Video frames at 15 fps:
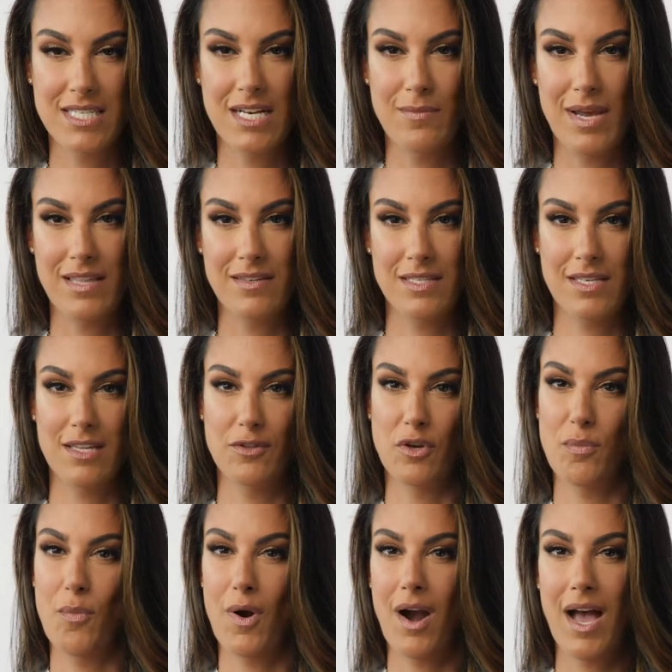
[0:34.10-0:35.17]
going to make the skin
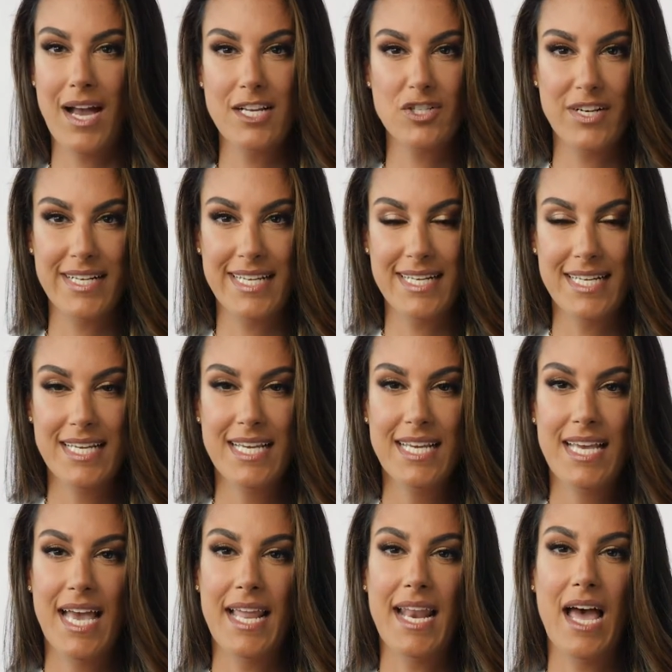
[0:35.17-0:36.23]
look more hydrated
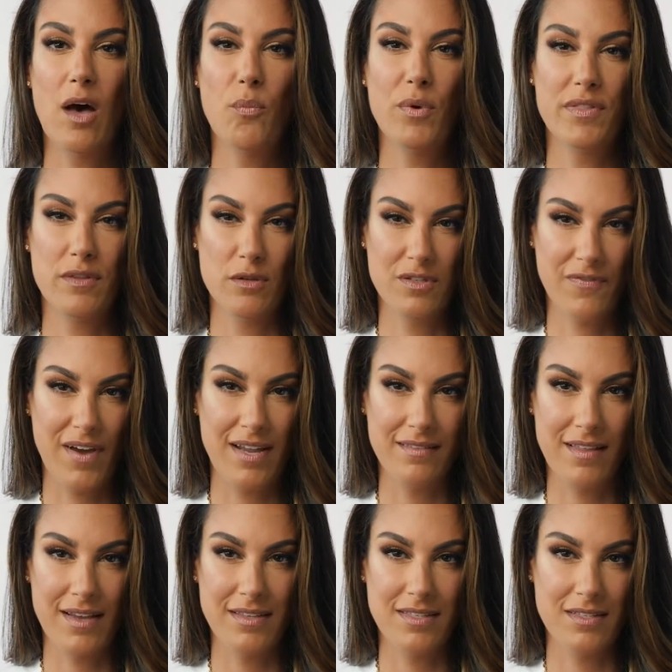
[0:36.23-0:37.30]
and help with those fine
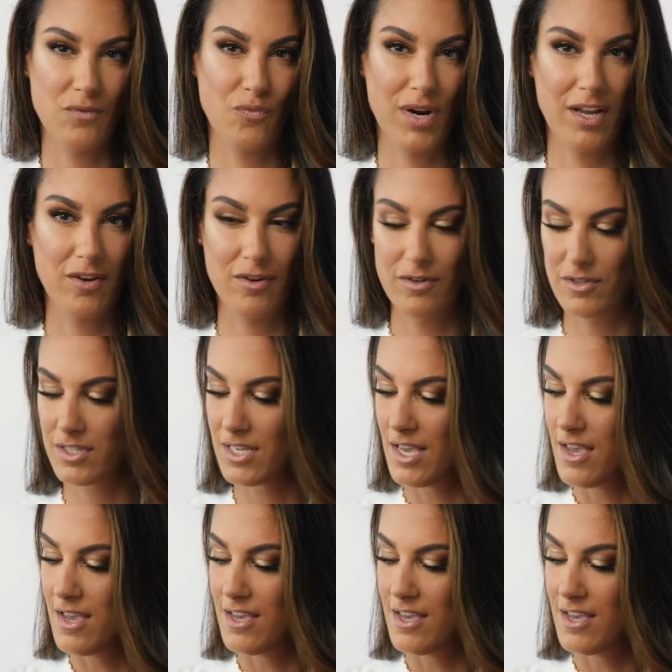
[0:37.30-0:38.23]
lines and wrinkles.